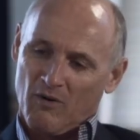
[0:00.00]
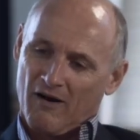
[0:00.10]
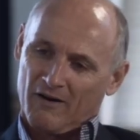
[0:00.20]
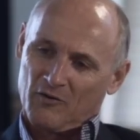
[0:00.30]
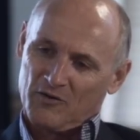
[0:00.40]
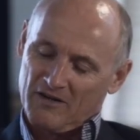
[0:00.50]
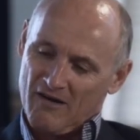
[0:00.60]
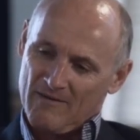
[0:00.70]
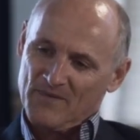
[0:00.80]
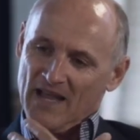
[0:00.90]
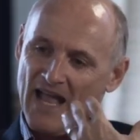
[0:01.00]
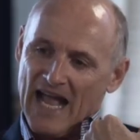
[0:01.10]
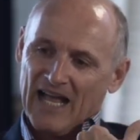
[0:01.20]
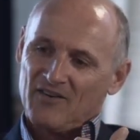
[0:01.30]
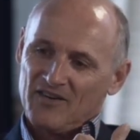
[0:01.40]
Margot Dion.
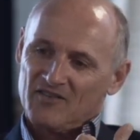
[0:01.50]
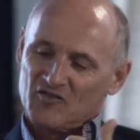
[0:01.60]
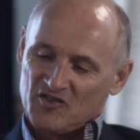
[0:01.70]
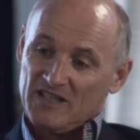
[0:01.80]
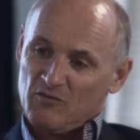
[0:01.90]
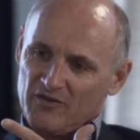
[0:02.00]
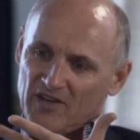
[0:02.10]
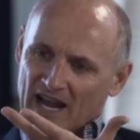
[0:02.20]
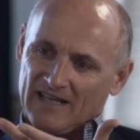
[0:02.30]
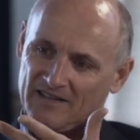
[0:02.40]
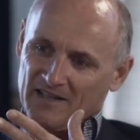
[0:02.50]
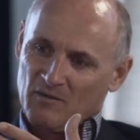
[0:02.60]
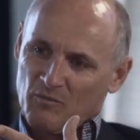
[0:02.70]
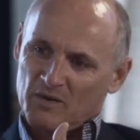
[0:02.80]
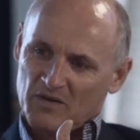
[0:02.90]
And she was acting
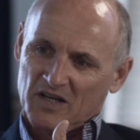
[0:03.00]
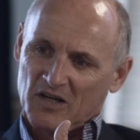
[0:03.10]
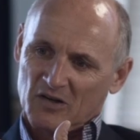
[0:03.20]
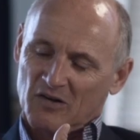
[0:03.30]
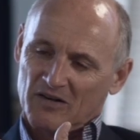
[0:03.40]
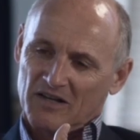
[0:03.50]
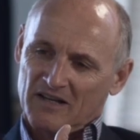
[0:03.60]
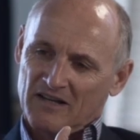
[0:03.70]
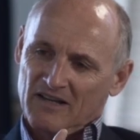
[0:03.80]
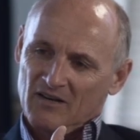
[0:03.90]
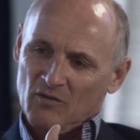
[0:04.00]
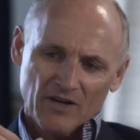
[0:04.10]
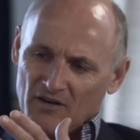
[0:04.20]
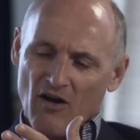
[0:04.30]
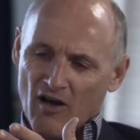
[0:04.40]
in a particularly...
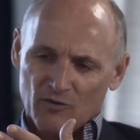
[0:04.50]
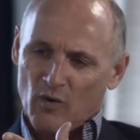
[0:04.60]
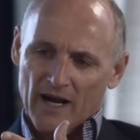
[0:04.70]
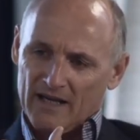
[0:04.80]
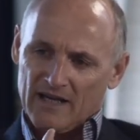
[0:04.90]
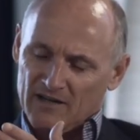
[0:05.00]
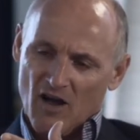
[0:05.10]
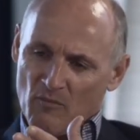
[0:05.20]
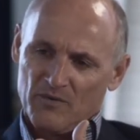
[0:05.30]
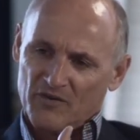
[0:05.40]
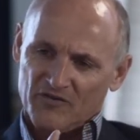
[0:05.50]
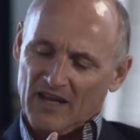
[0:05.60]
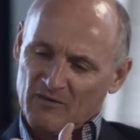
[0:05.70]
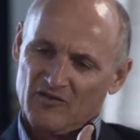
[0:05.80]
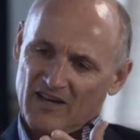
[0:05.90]
well, an odd way. It had not been the
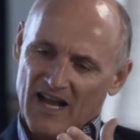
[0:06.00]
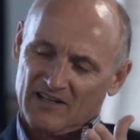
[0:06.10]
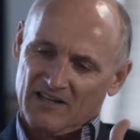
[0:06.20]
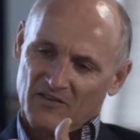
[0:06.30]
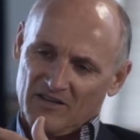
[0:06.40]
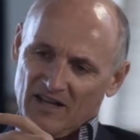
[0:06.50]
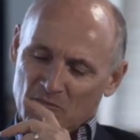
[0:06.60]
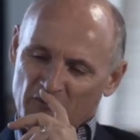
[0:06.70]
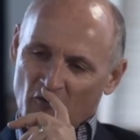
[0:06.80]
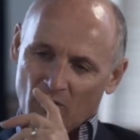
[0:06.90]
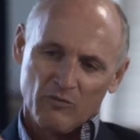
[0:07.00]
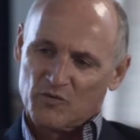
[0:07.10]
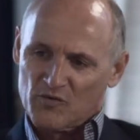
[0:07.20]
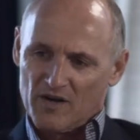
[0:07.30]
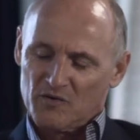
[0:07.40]
same as she'd acted it the day before,
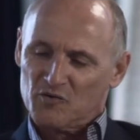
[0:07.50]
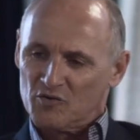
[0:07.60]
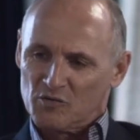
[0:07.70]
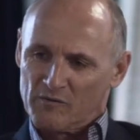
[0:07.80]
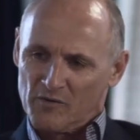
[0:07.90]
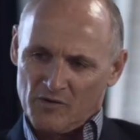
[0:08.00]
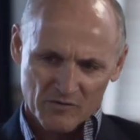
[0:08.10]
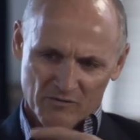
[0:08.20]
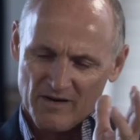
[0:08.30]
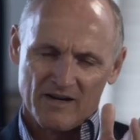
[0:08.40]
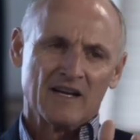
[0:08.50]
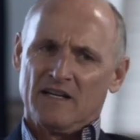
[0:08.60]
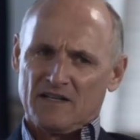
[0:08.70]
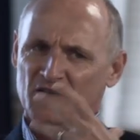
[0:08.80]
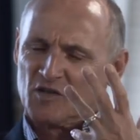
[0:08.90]
which was not unusual for her. She was very
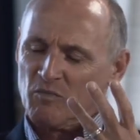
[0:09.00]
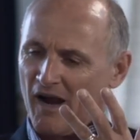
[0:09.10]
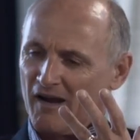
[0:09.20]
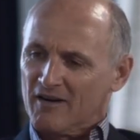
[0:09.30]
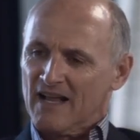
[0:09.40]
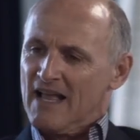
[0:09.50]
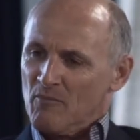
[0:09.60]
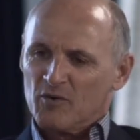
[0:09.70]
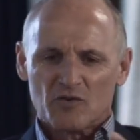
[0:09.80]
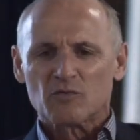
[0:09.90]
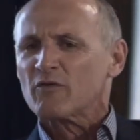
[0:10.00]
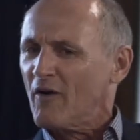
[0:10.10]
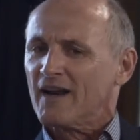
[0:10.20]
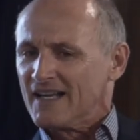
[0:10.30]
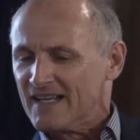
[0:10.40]
inspired. But you were
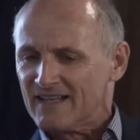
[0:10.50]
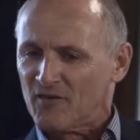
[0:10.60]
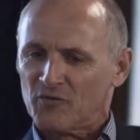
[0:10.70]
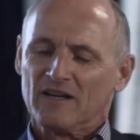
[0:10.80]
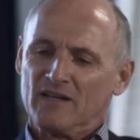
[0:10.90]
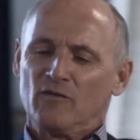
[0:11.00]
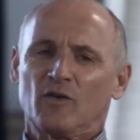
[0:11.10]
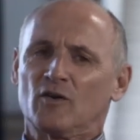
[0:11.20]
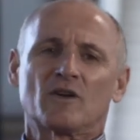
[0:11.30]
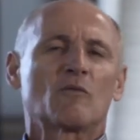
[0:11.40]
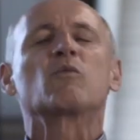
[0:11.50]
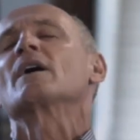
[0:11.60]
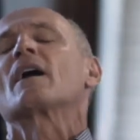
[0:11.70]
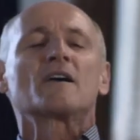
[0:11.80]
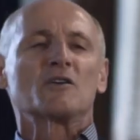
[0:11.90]
finding it, I think, difficult to go,
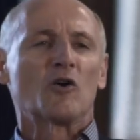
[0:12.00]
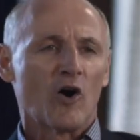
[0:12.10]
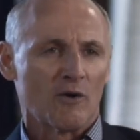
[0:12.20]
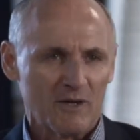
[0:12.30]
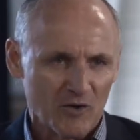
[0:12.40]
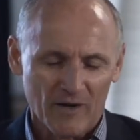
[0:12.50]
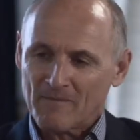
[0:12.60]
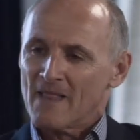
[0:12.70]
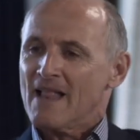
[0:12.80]
what are you going to be doing?